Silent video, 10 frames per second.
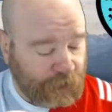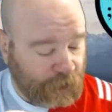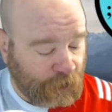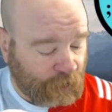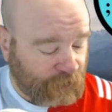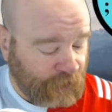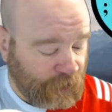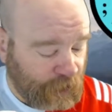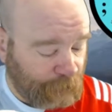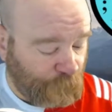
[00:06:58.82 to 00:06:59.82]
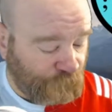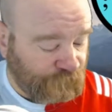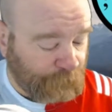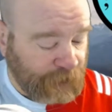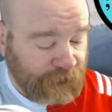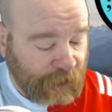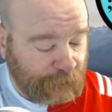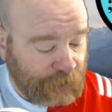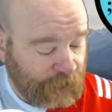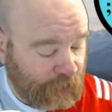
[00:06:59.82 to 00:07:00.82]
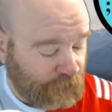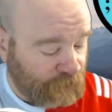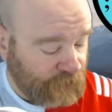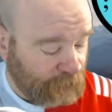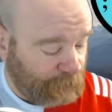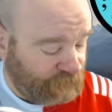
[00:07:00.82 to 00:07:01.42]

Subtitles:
gear. They got most of my camping gear. They got my